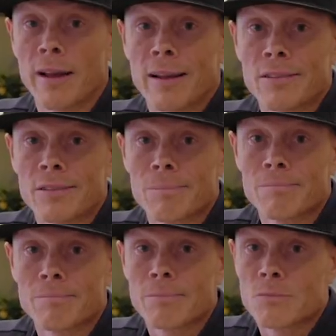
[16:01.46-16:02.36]
the last
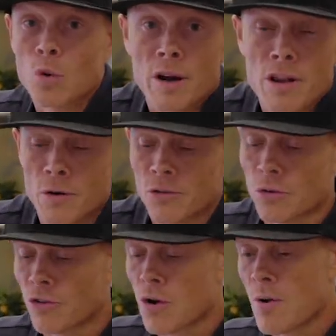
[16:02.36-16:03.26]
20 years or
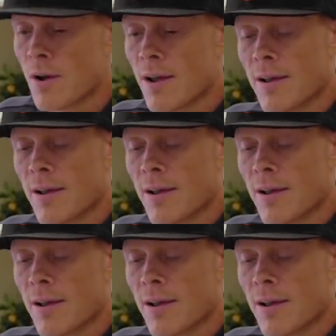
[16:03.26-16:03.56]
so.